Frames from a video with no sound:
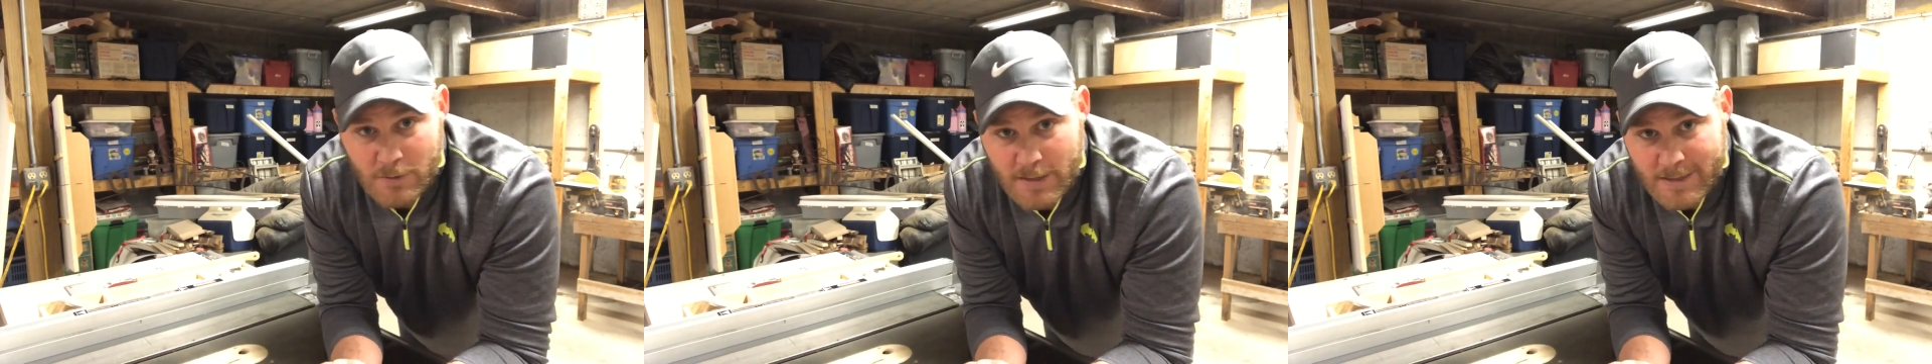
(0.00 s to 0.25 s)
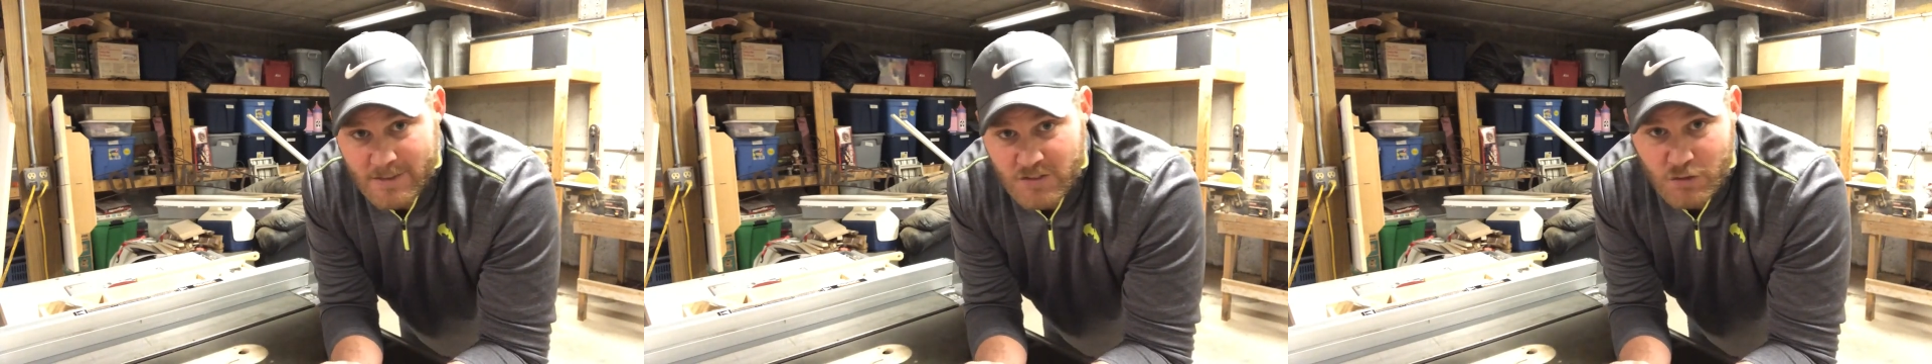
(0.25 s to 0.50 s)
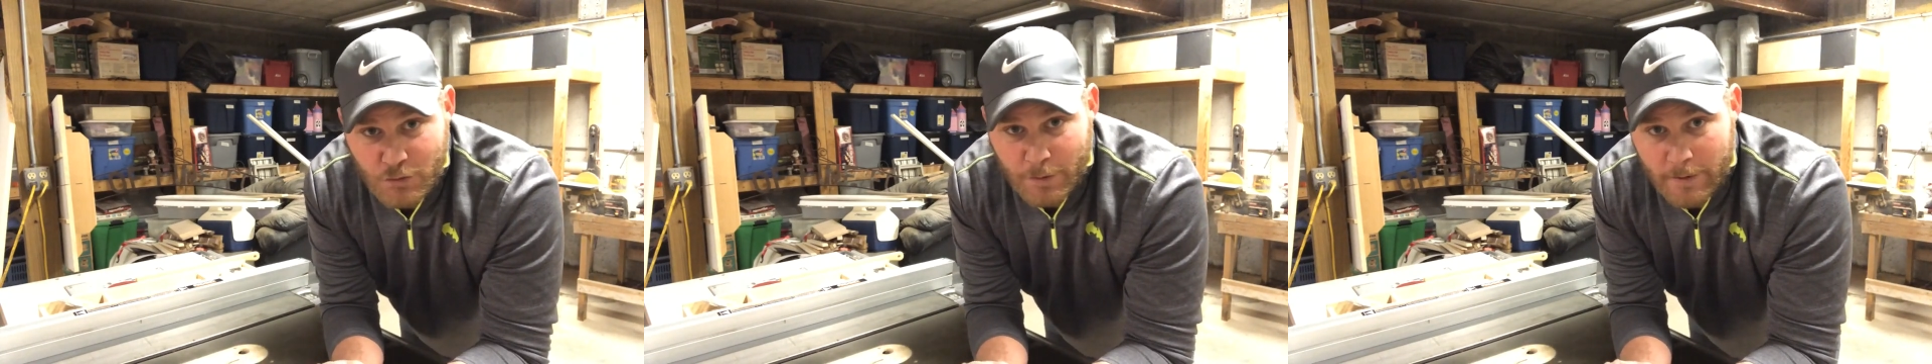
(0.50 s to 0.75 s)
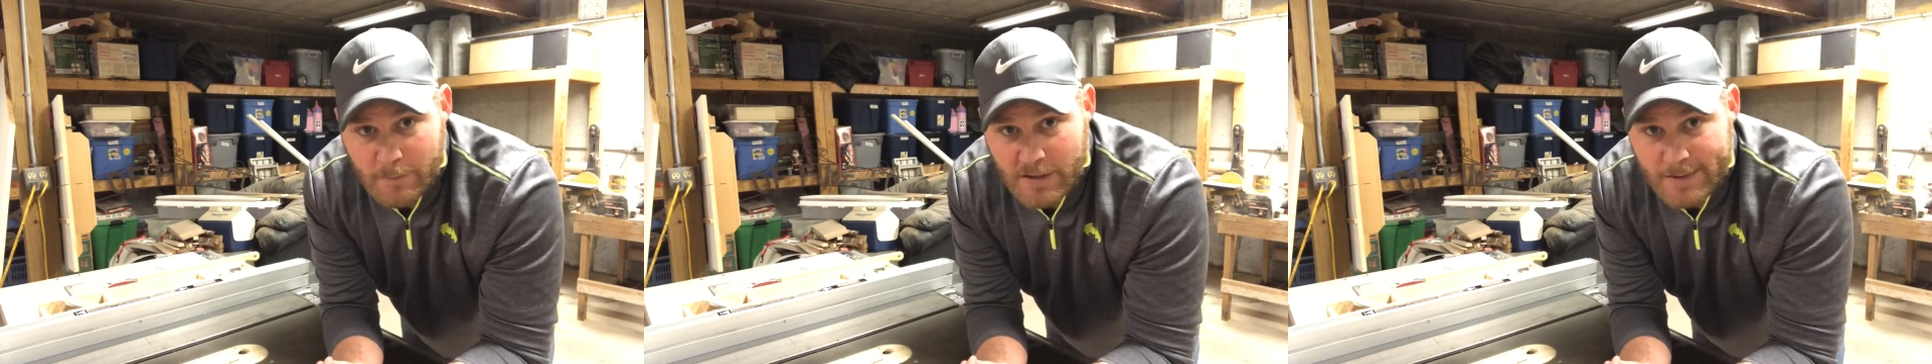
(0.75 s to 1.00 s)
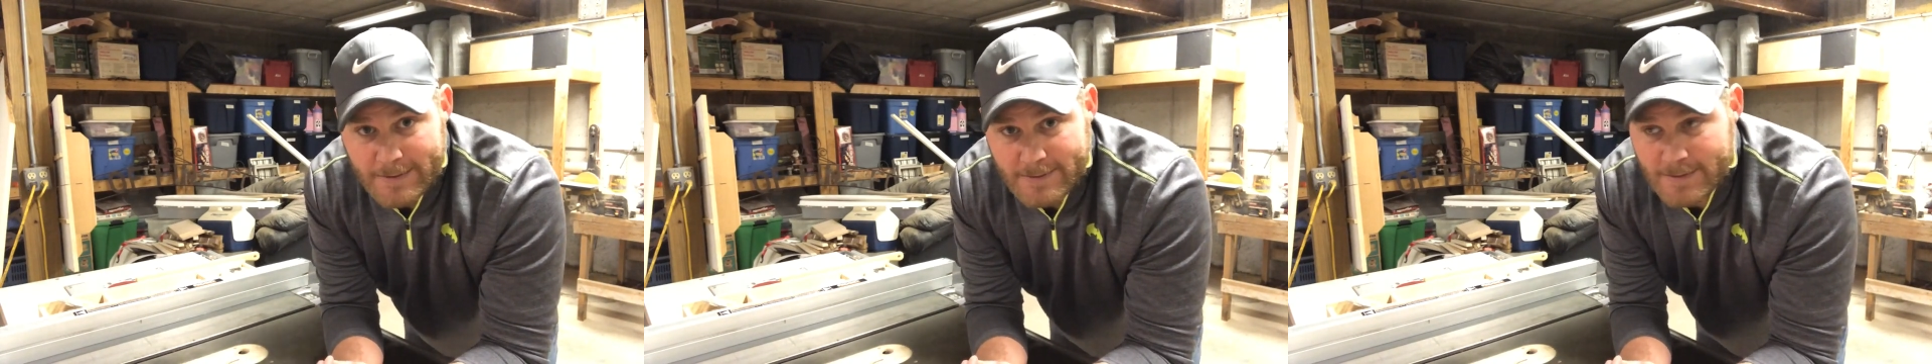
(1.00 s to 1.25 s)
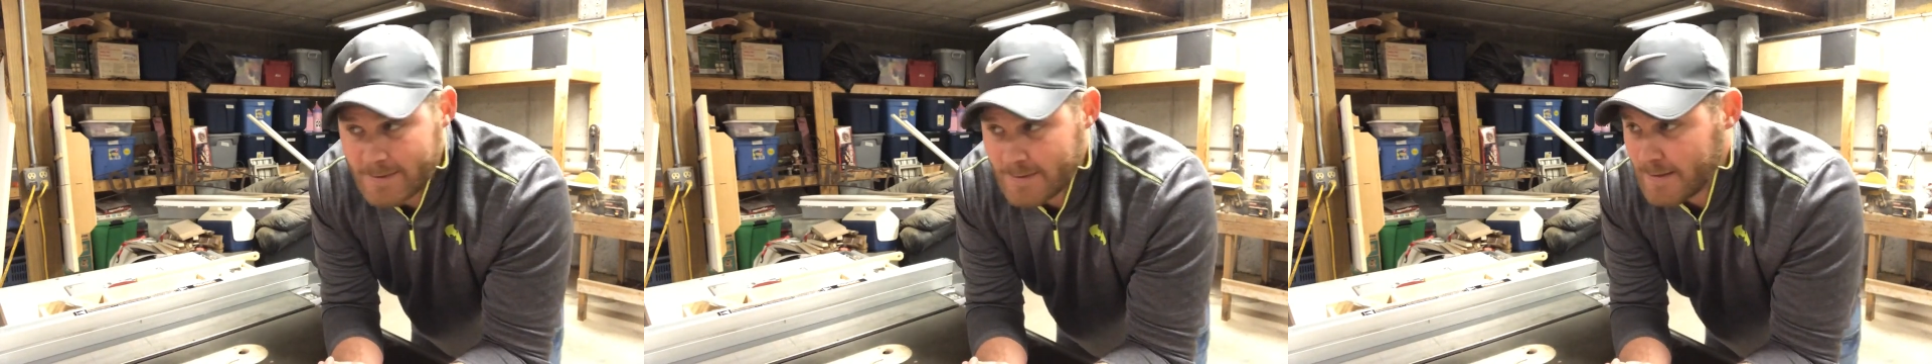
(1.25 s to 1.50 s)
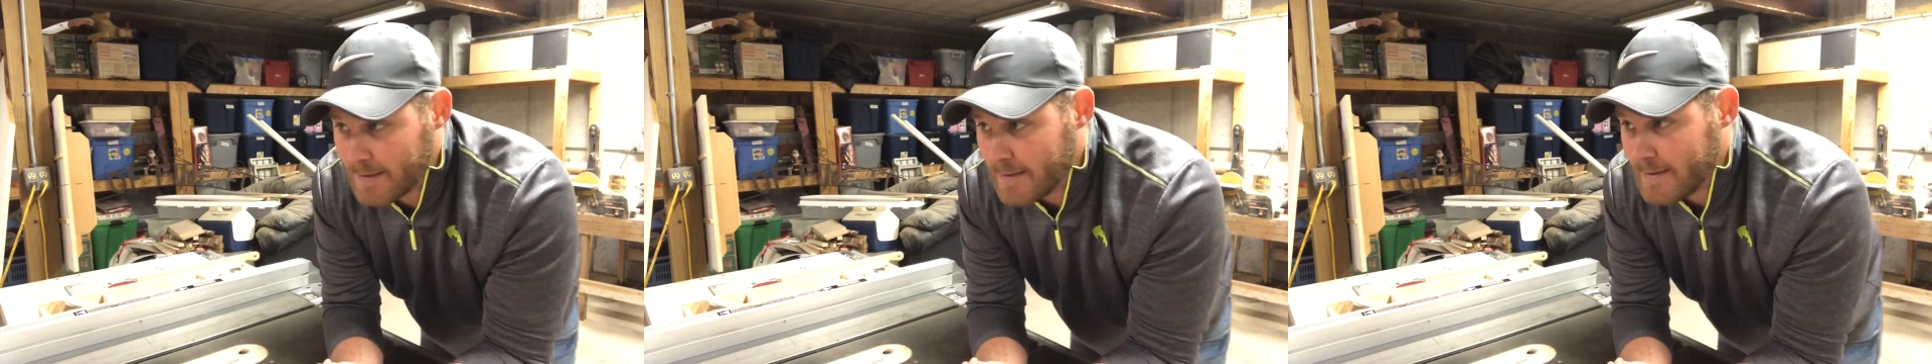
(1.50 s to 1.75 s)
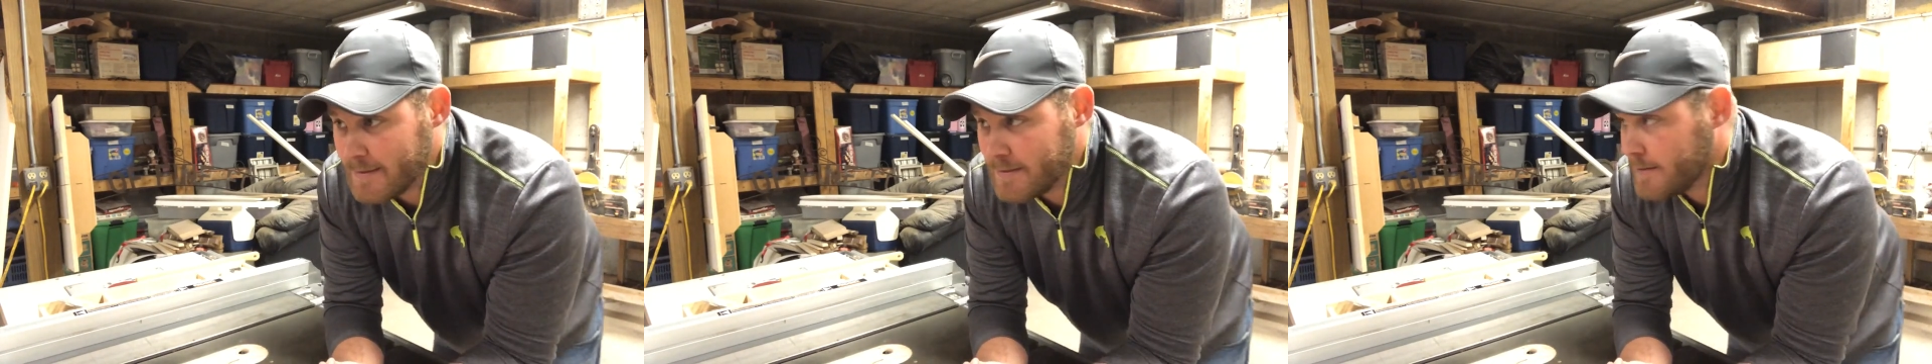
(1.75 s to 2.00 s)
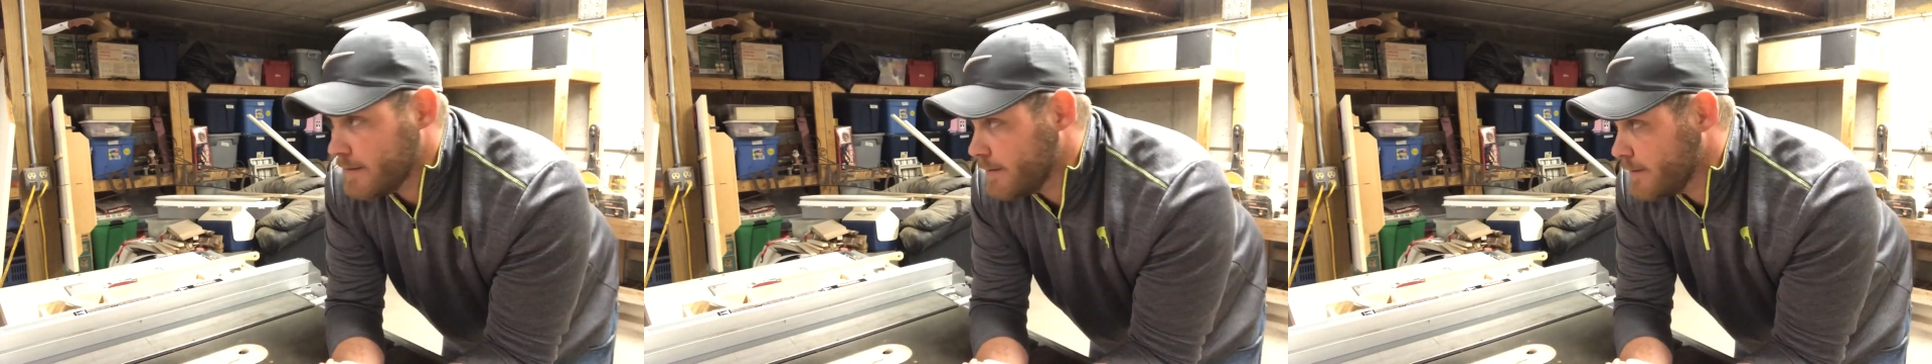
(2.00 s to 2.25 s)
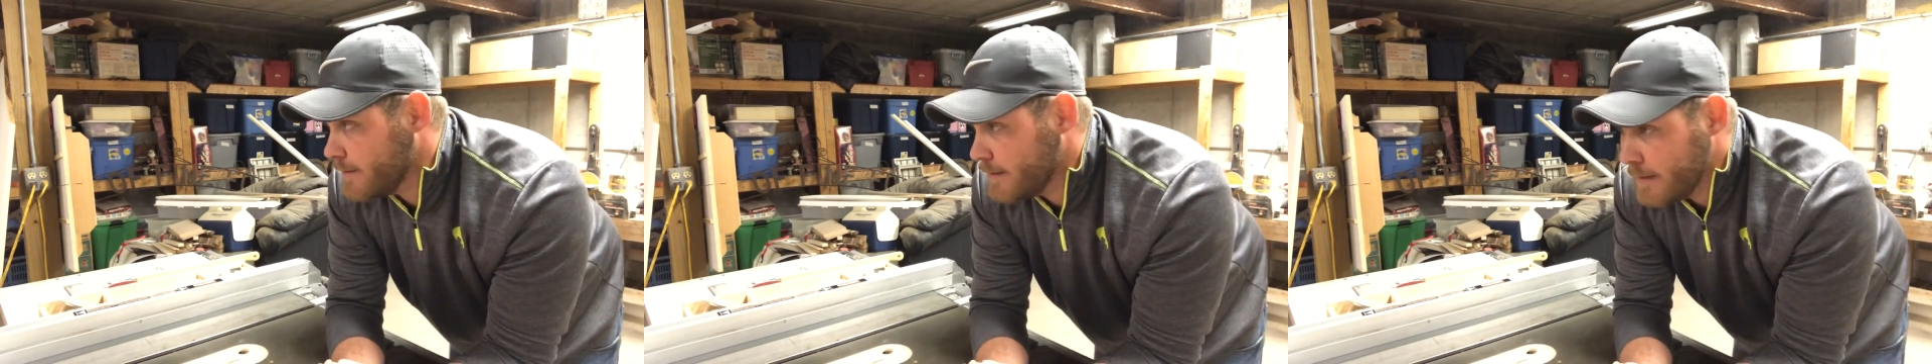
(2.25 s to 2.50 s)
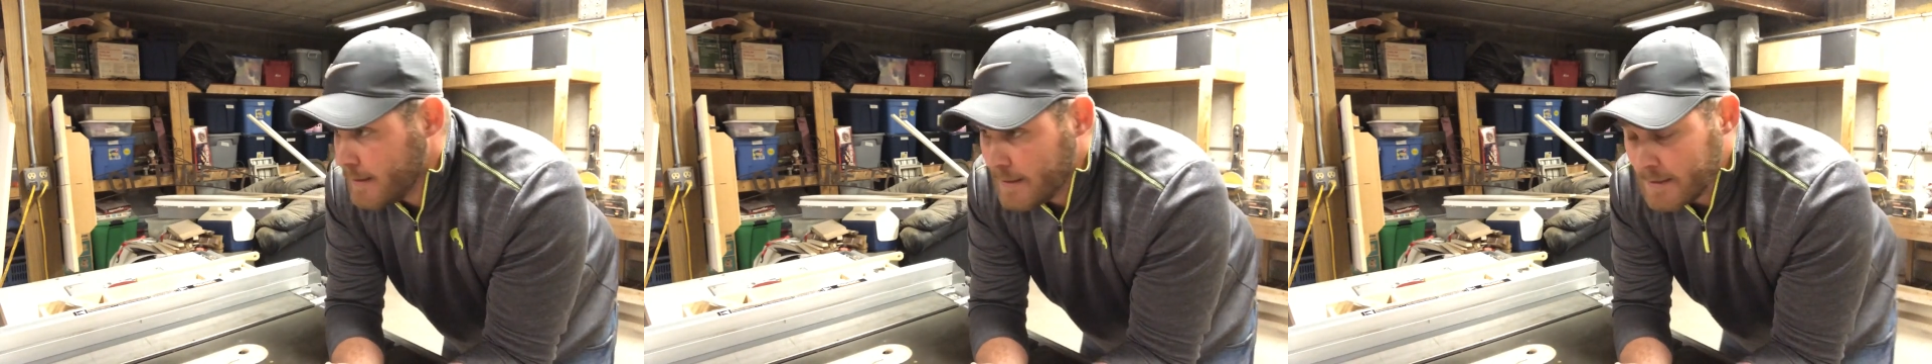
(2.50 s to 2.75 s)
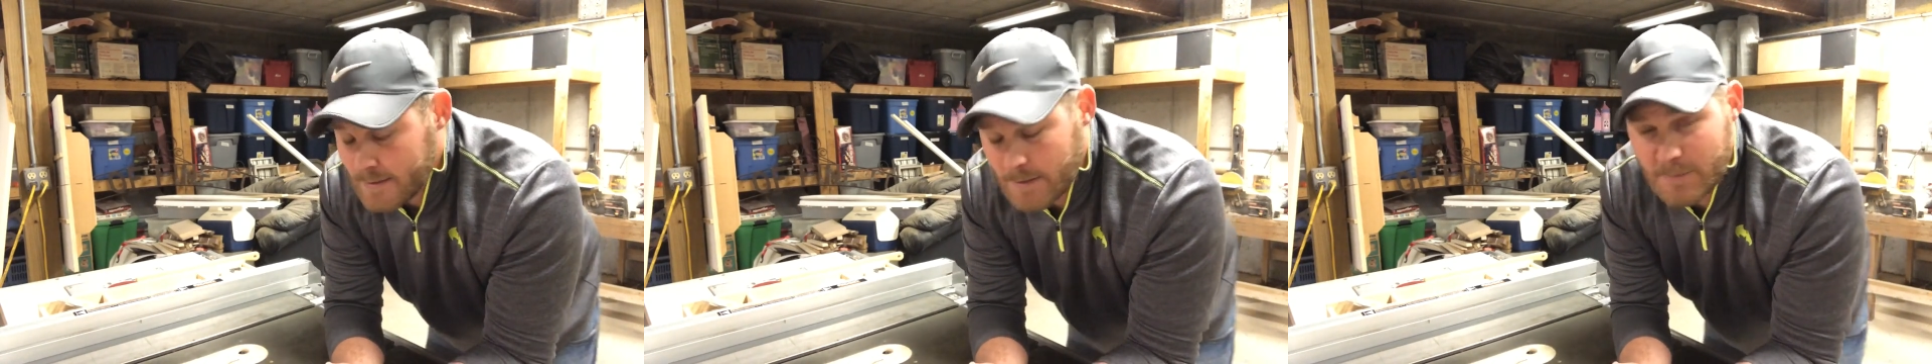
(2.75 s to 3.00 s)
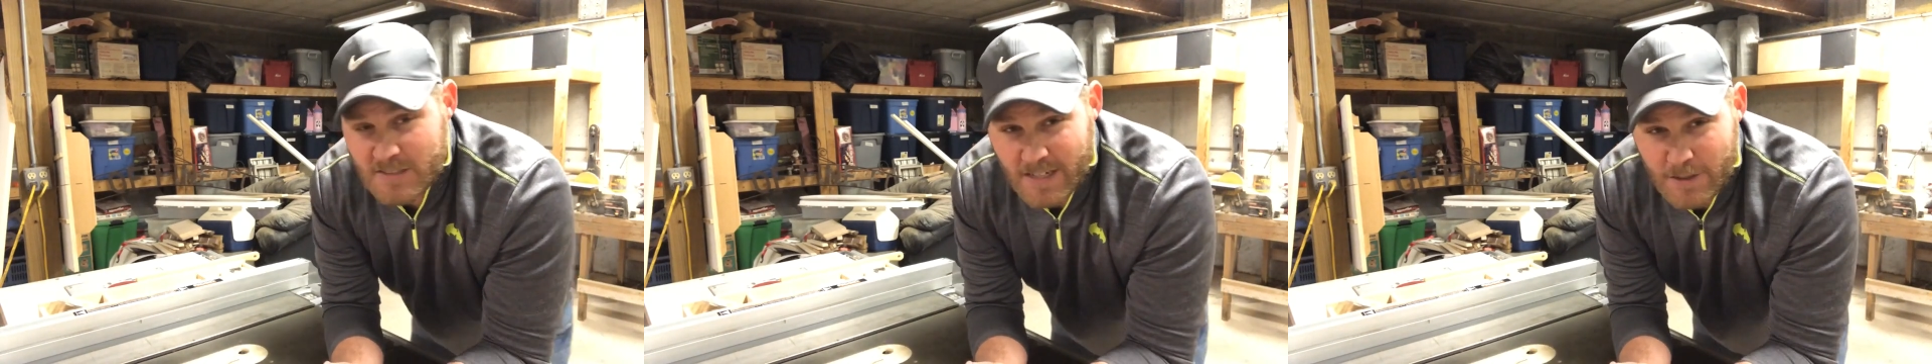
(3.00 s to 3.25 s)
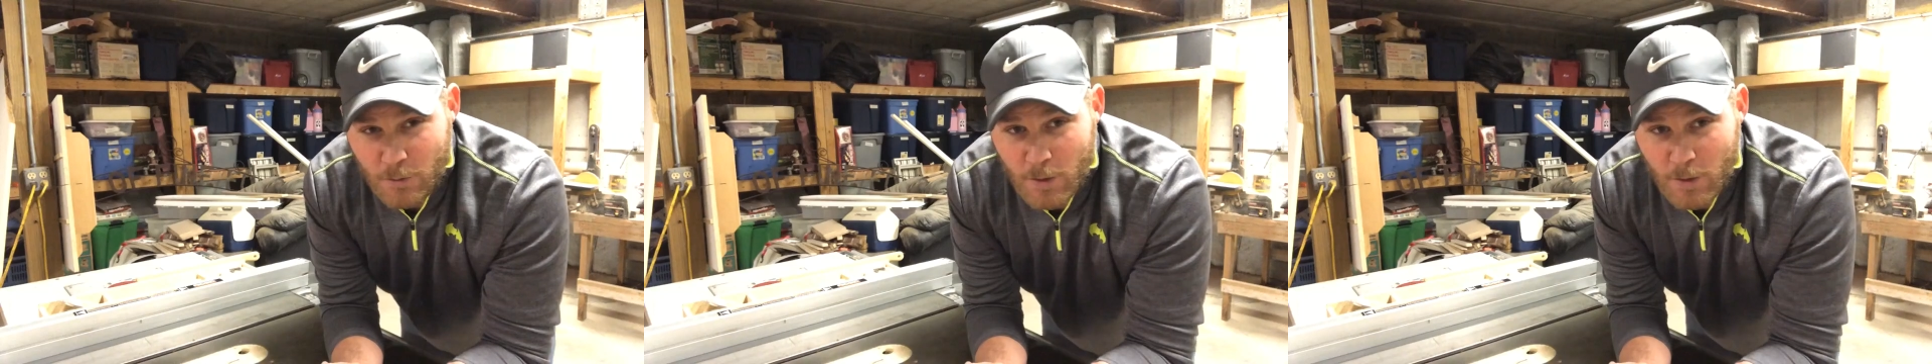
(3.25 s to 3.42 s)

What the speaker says: within screaming distance at least. Because I'm gonna tell you